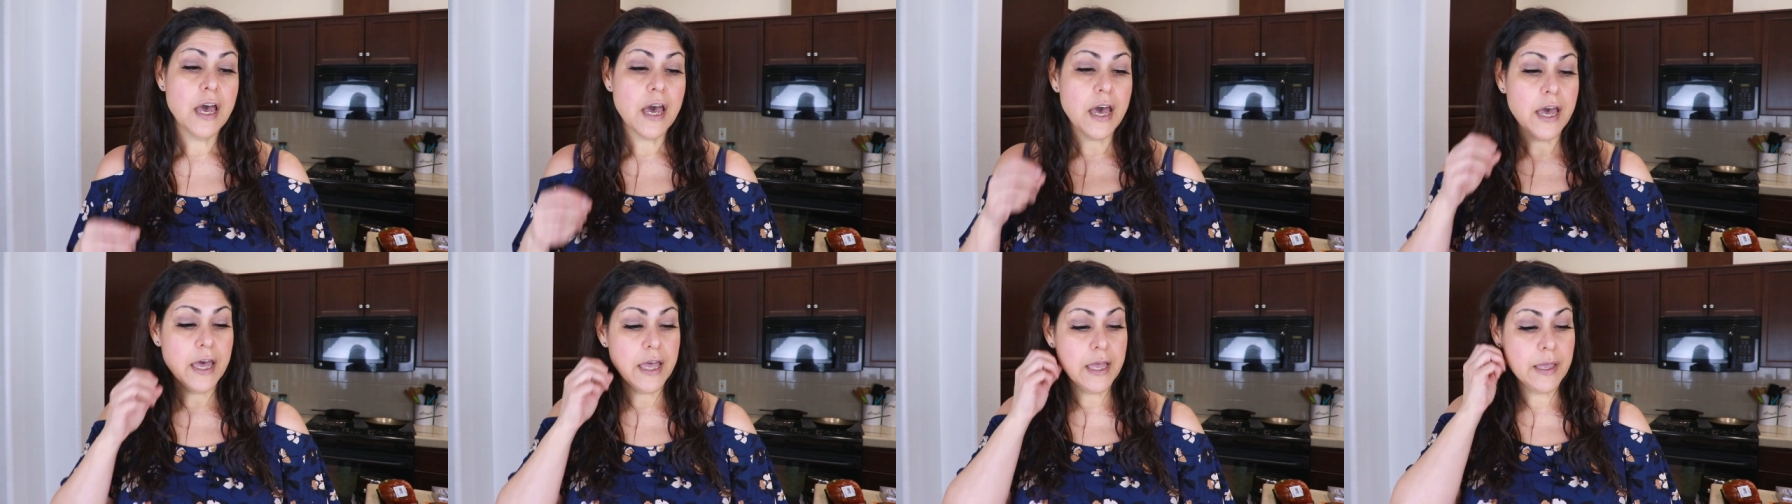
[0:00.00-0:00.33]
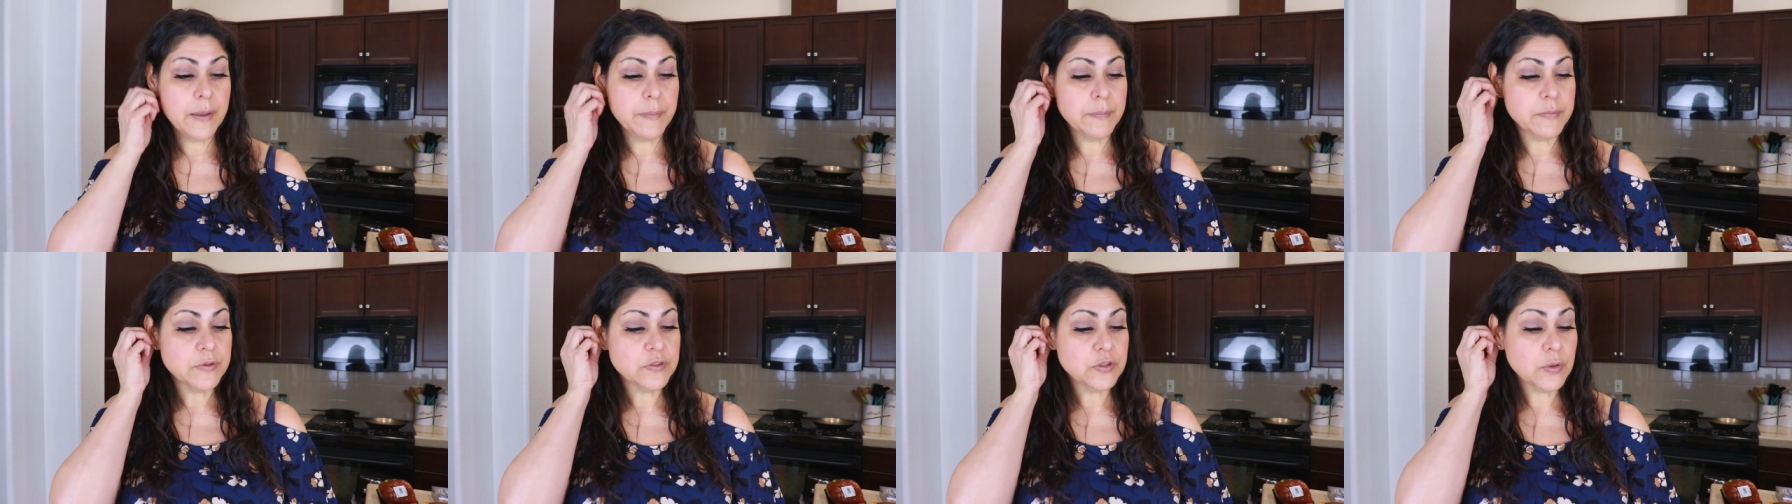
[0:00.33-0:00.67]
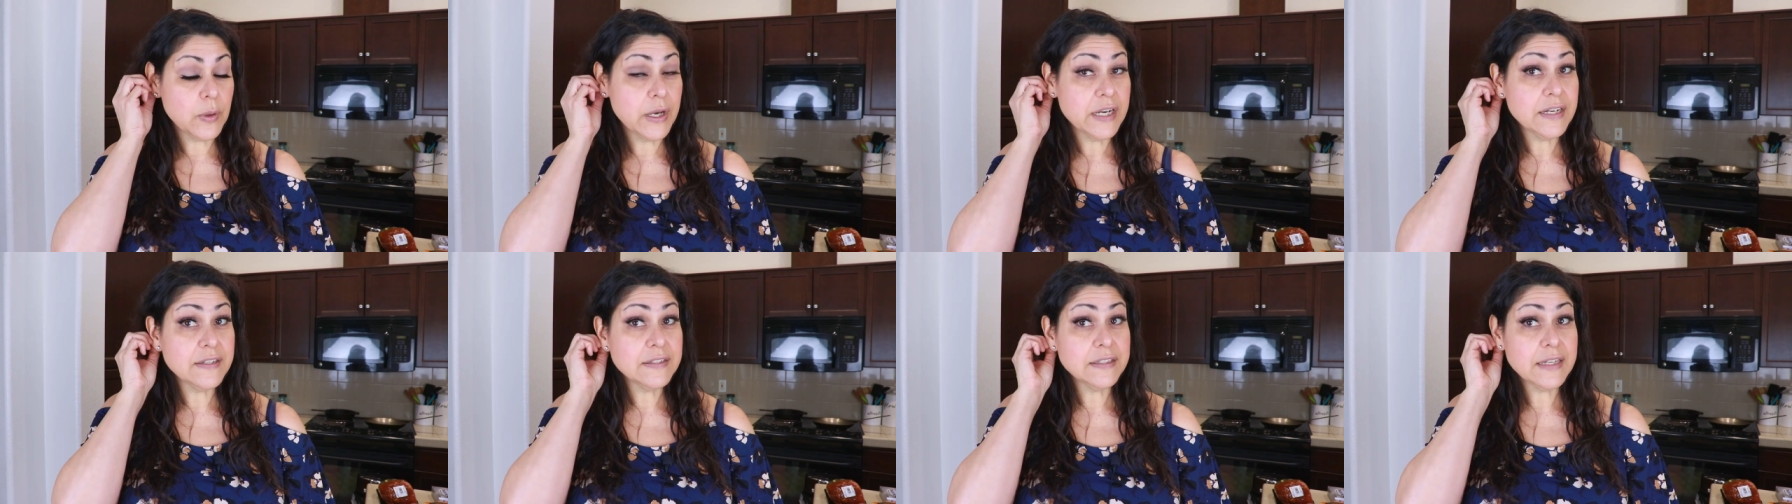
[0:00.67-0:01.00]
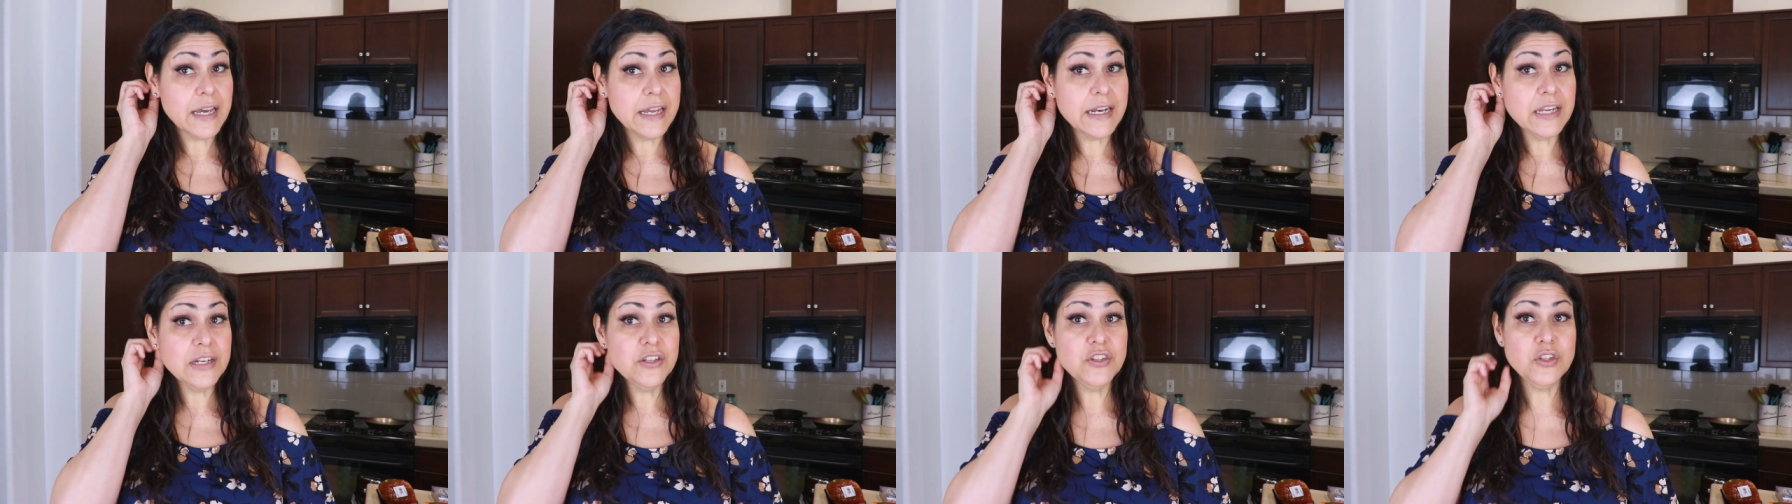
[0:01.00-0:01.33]
Um, so I
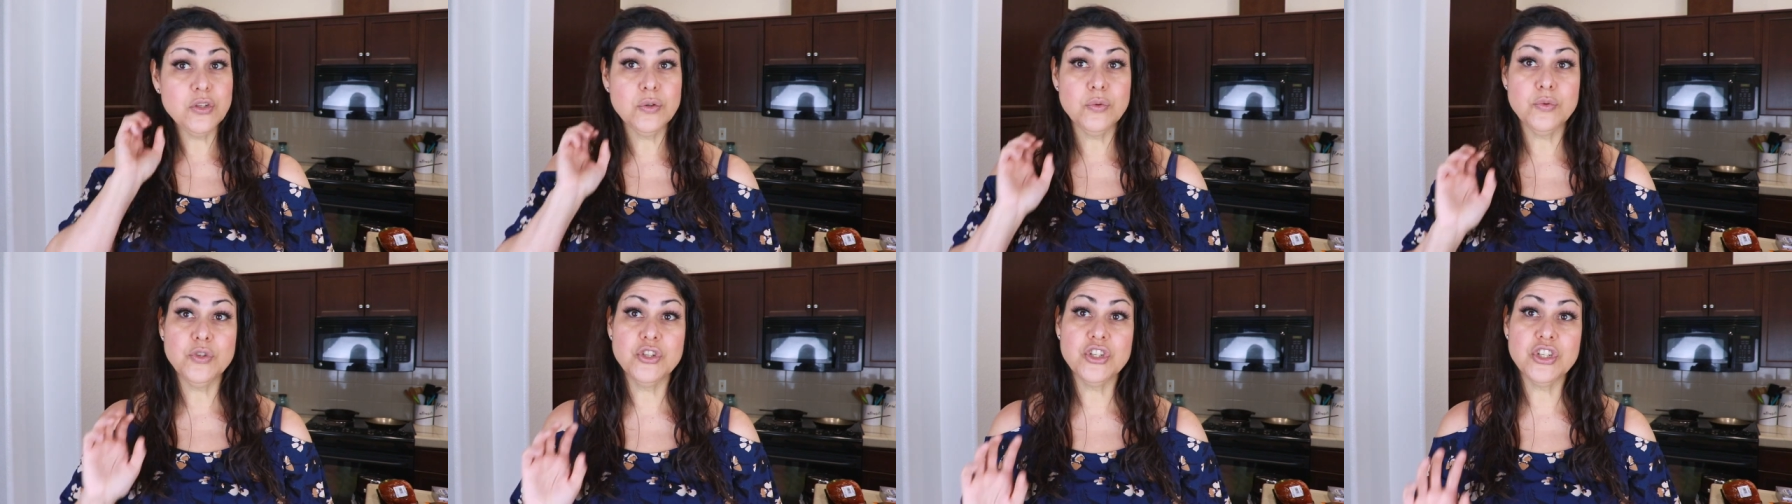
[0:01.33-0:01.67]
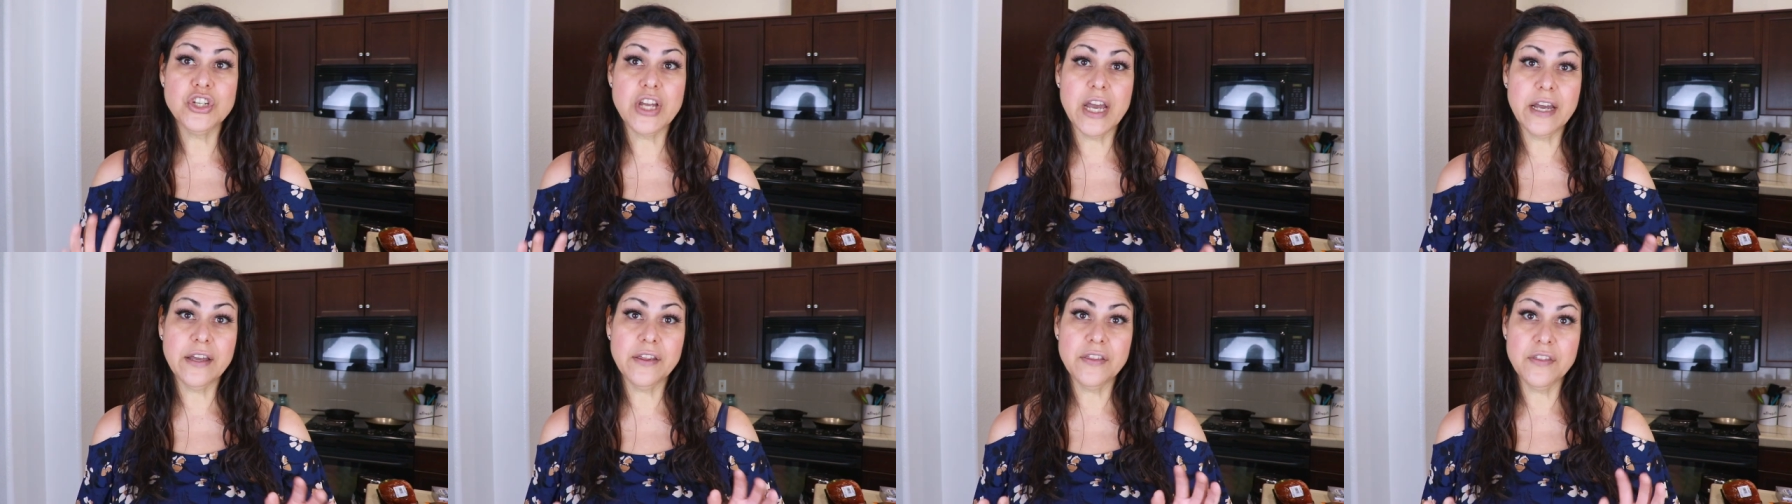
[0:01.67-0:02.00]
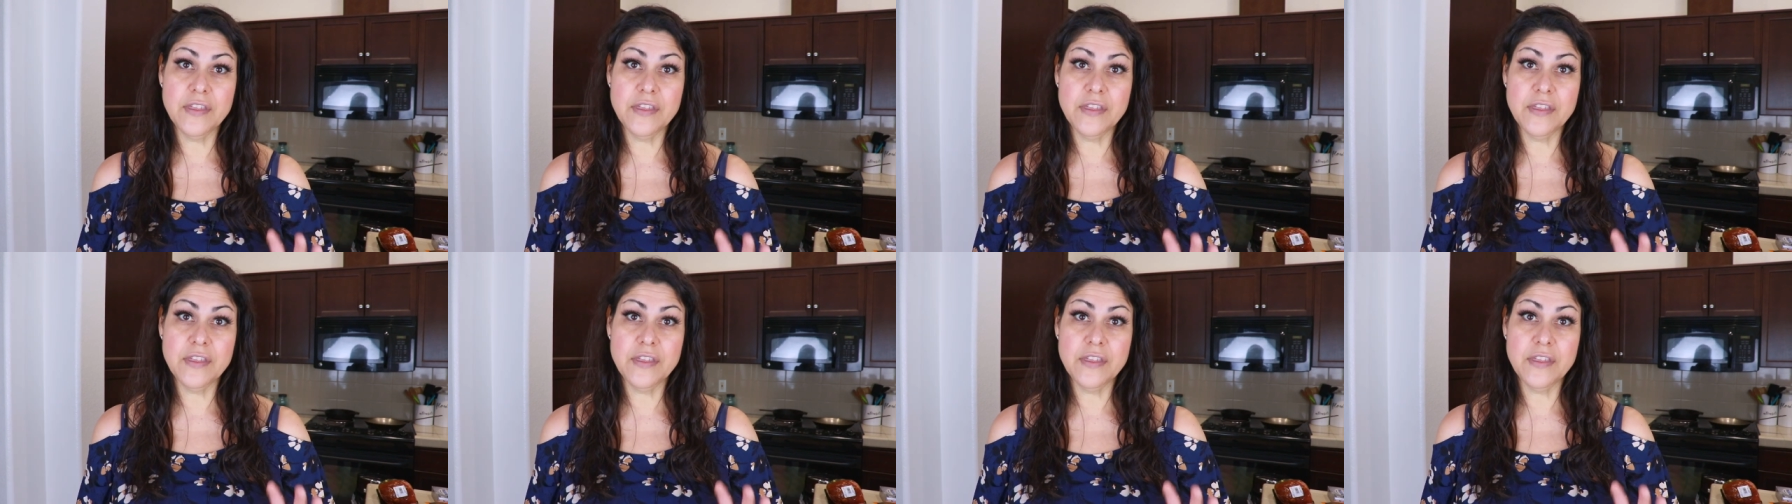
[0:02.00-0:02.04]
decided to check